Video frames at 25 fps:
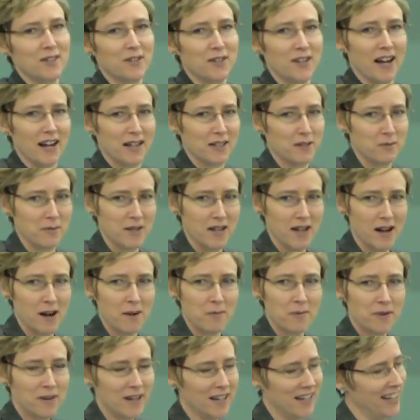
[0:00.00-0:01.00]
cracked me
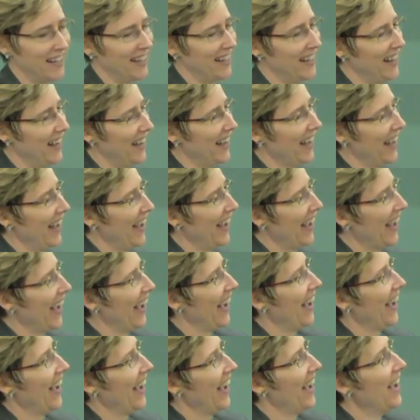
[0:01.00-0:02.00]
up.
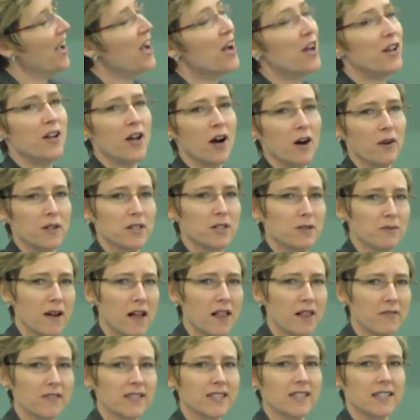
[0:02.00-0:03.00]
No, it's
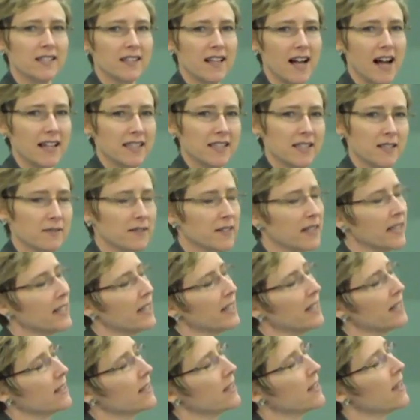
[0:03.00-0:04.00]
relevant to class. It really
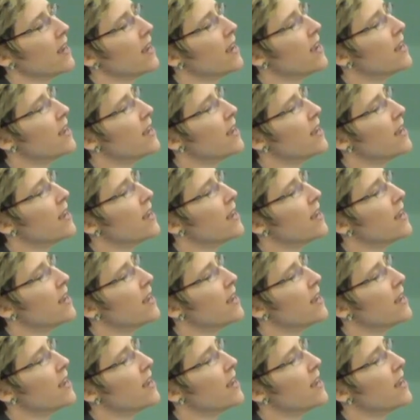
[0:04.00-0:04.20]
is.